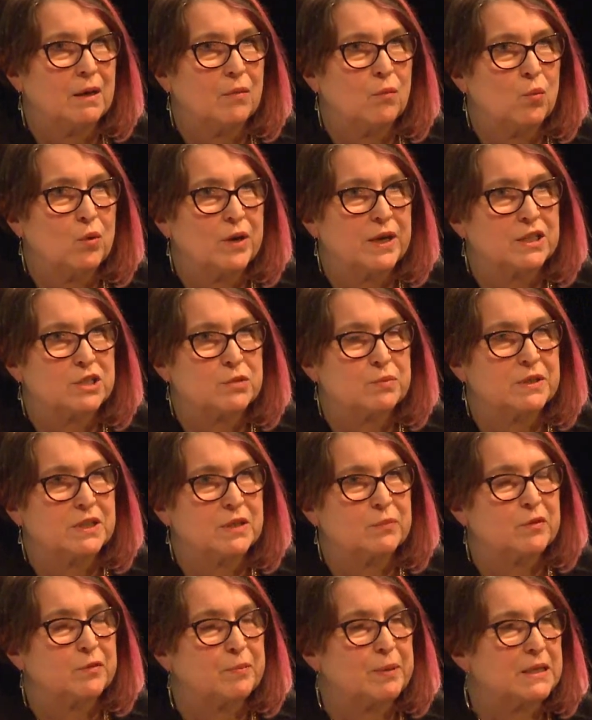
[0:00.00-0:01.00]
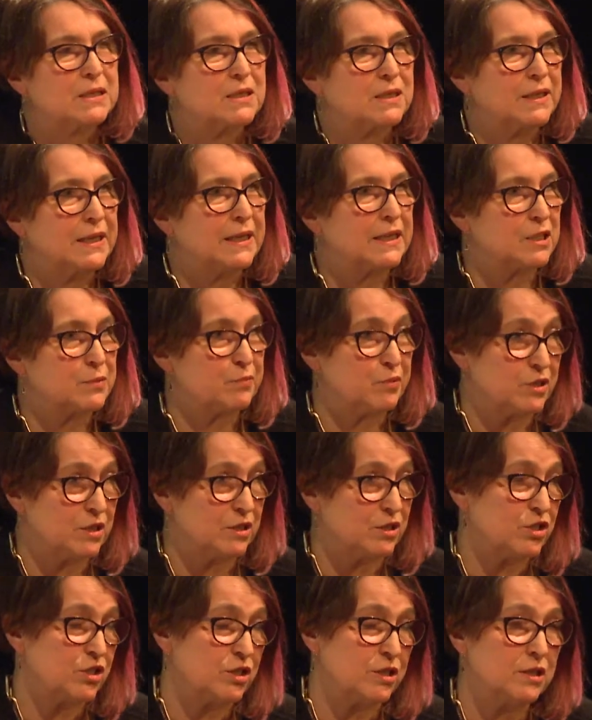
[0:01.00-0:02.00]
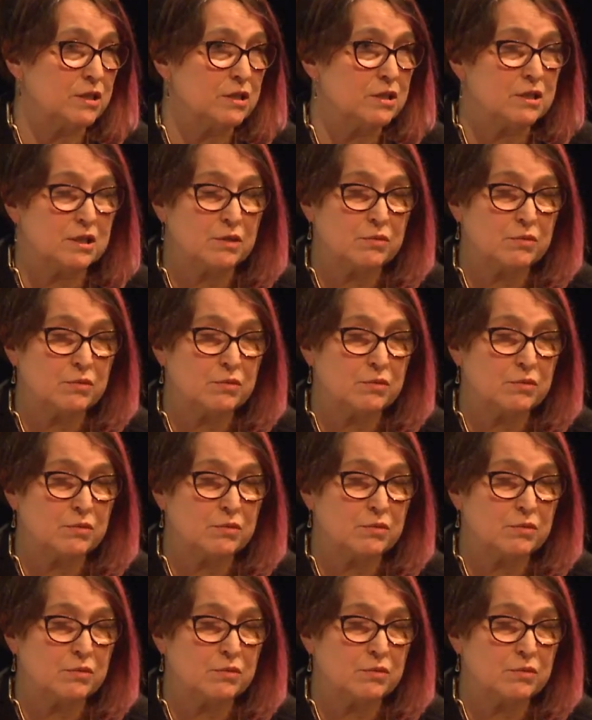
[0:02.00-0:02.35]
which we did with Pins and Needles Productions,